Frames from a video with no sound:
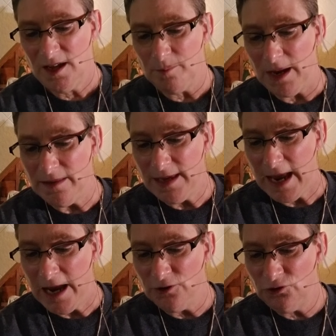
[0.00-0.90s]
May the
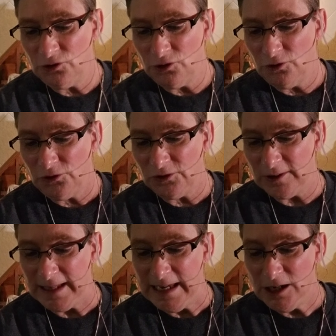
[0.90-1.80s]
angels
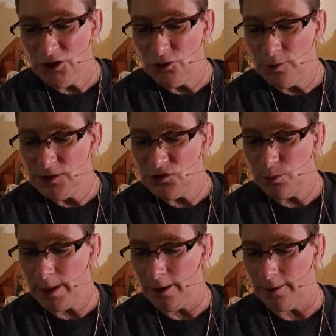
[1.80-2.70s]
lead you into
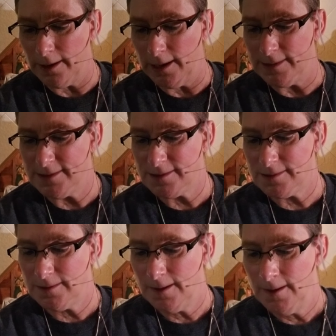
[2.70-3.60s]

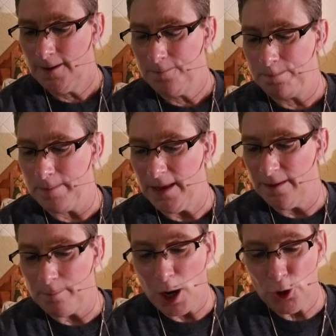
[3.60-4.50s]
paradise. May
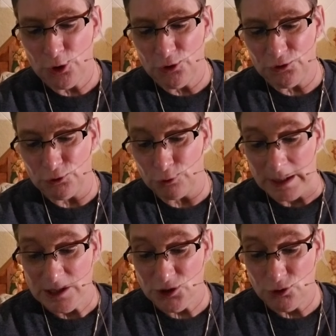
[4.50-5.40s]
the martyrs
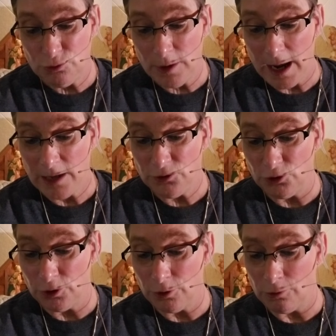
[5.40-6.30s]
greet you at
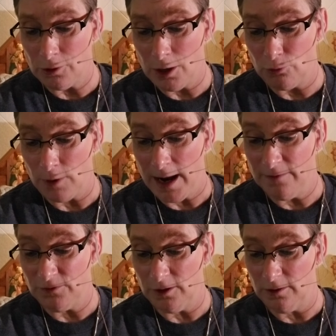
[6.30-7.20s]
your
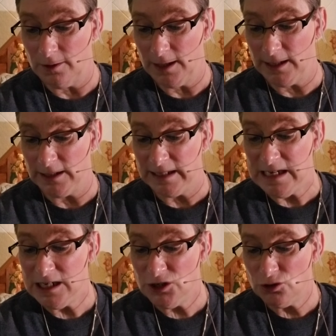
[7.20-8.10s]
arrival and
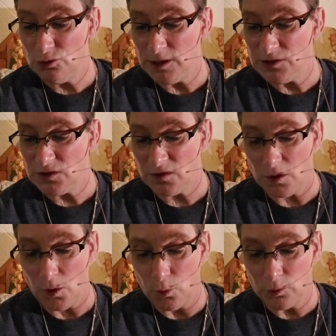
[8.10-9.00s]
lead you into the
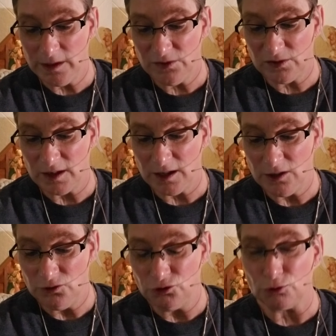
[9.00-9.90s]
holy
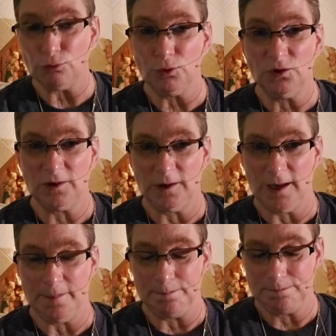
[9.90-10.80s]
city,
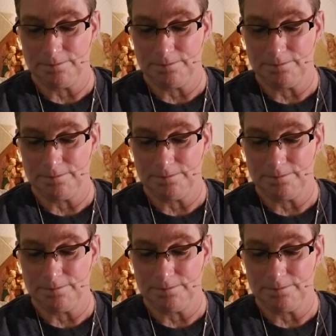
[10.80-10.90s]
Jerusalem.